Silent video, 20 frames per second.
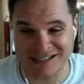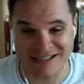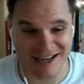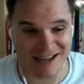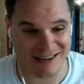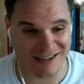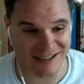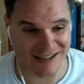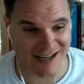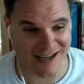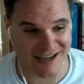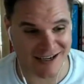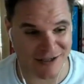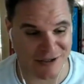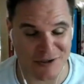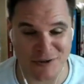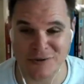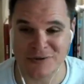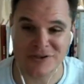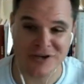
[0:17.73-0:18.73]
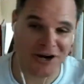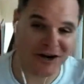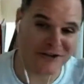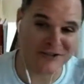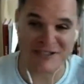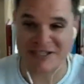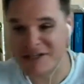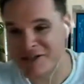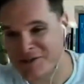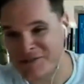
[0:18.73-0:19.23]
nothing like a used car
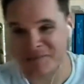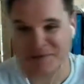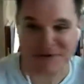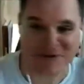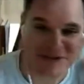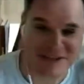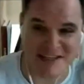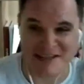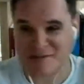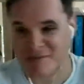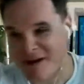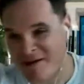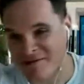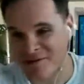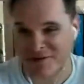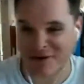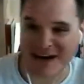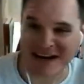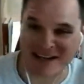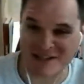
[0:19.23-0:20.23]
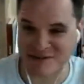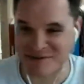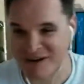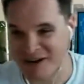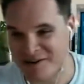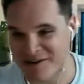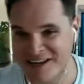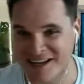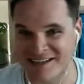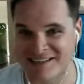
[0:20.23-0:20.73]
salesperson that's waving their hands
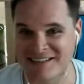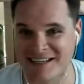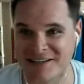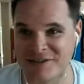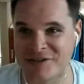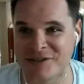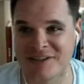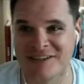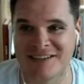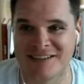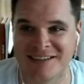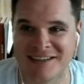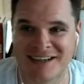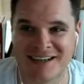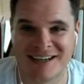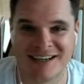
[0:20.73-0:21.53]
around to get attention.